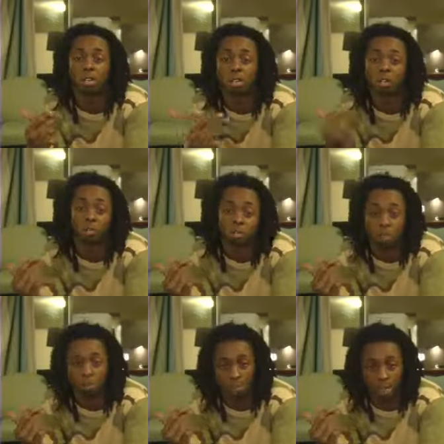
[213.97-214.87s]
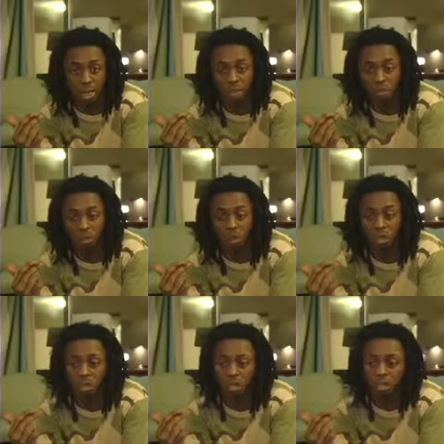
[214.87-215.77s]
a 3-bedroom condo
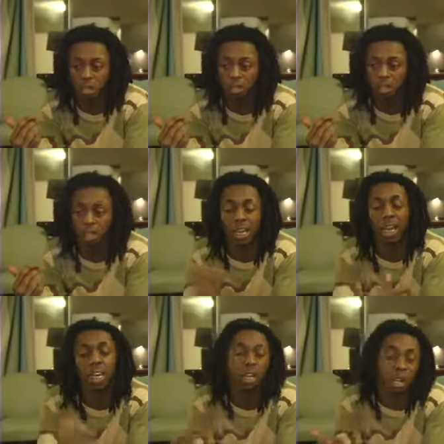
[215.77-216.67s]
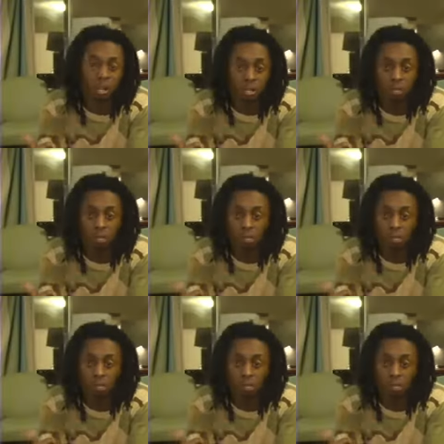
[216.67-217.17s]
that I love,